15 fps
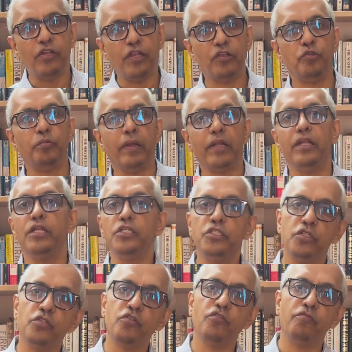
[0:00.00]

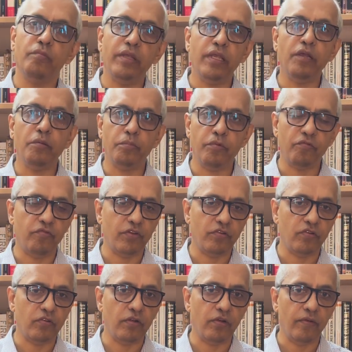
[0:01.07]
expectations of being a
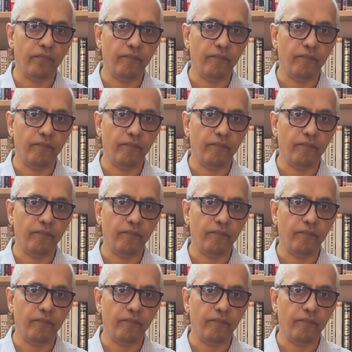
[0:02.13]
professional.